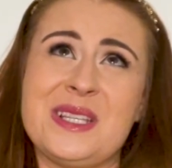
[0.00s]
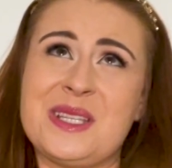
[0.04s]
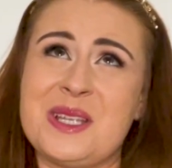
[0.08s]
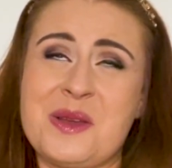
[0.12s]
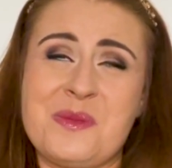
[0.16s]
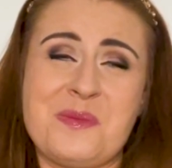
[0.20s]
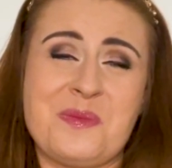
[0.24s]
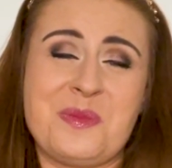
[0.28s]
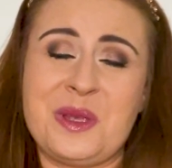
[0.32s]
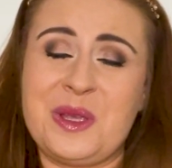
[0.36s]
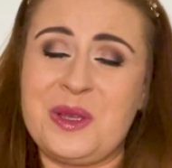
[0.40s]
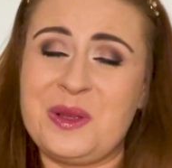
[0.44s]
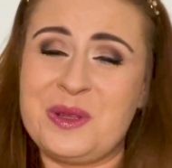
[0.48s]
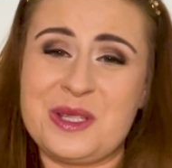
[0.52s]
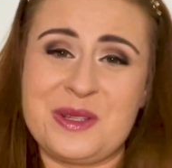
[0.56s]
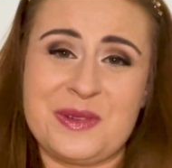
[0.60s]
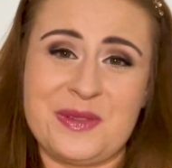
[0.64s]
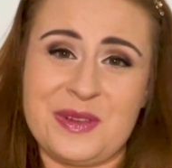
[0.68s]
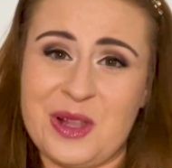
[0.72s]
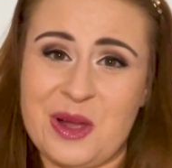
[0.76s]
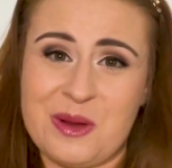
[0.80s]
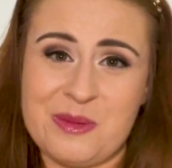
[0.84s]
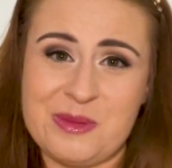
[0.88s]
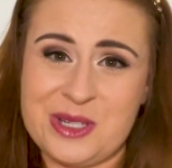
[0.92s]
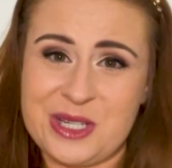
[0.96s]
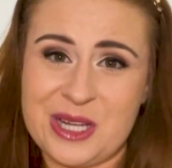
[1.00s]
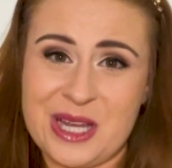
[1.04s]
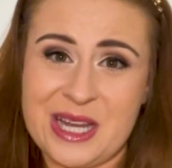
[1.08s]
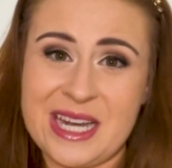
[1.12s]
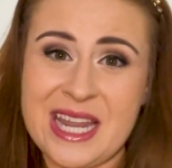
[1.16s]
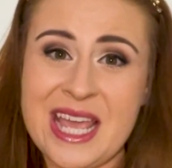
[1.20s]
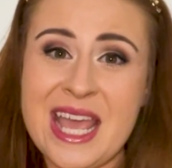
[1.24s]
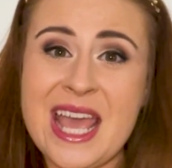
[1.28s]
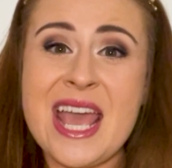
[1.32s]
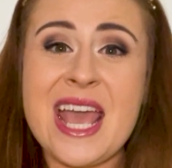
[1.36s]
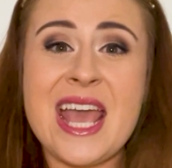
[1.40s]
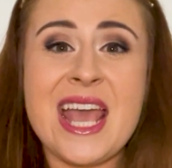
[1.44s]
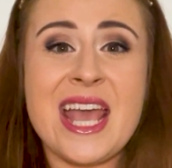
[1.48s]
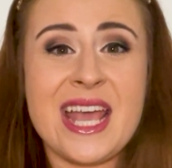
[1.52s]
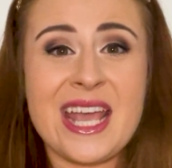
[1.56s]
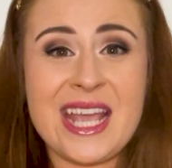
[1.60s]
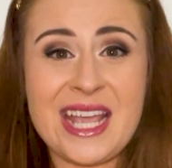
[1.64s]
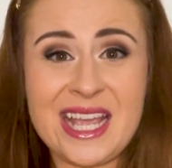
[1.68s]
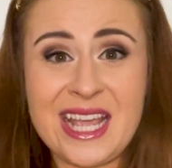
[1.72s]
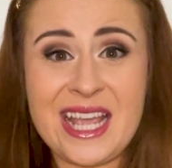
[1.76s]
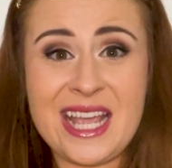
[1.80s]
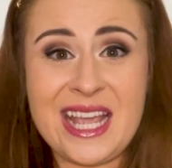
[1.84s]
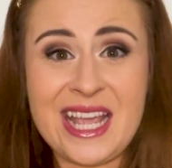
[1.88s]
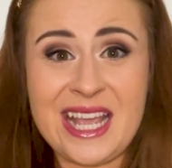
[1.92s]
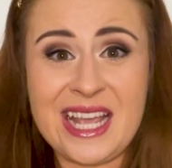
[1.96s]
a beautiful option.
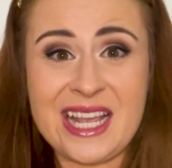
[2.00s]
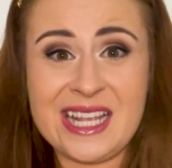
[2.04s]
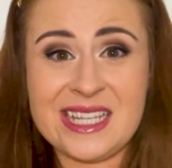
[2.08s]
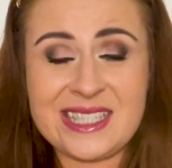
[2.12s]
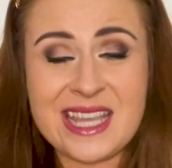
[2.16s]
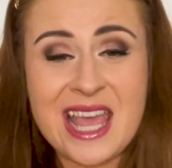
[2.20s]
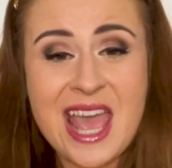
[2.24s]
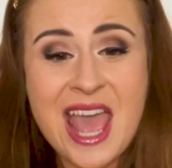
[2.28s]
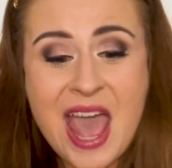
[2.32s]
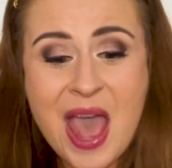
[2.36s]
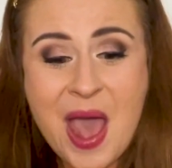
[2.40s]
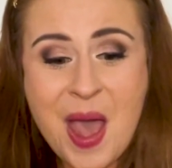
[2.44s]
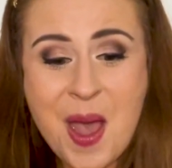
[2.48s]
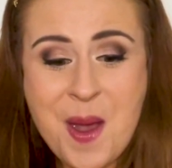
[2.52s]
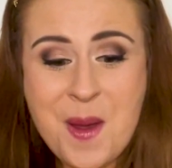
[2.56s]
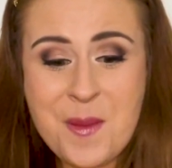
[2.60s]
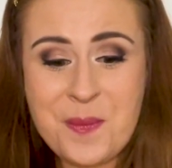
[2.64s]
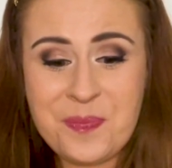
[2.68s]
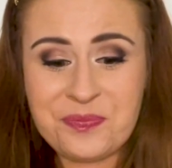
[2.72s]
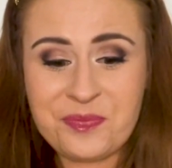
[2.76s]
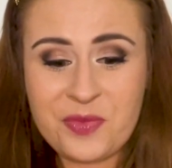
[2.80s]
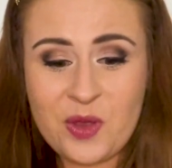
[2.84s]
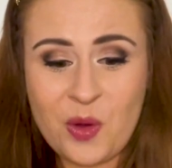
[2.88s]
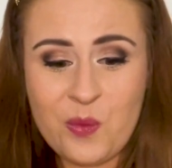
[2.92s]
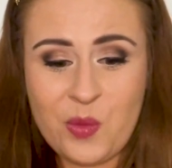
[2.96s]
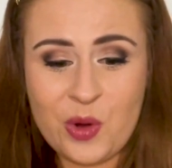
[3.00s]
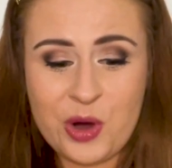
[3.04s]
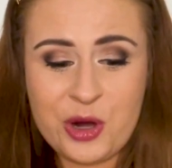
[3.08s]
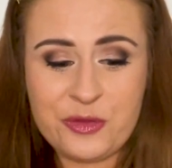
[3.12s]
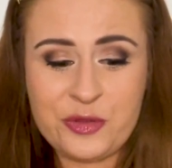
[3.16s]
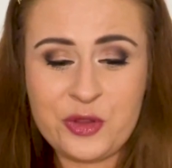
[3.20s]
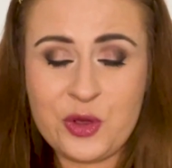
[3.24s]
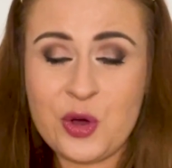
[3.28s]
It is one of